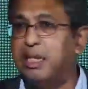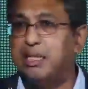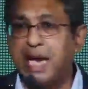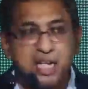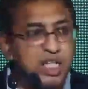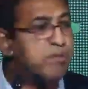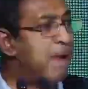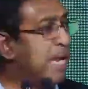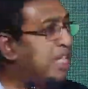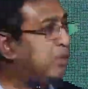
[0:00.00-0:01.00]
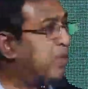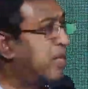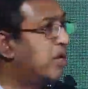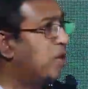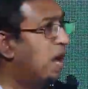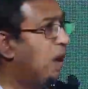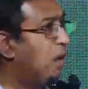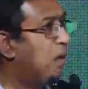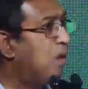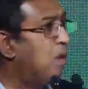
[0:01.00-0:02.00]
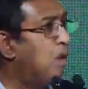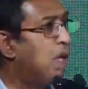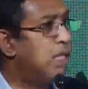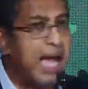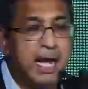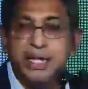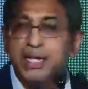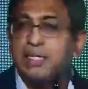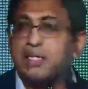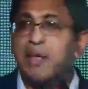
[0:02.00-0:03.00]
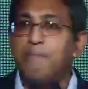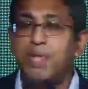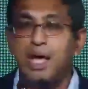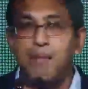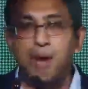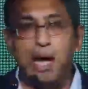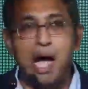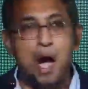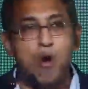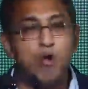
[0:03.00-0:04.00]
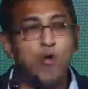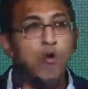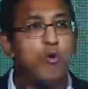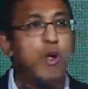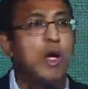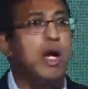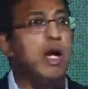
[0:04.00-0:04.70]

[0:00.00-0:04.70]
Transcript: That is management know-how. That is how you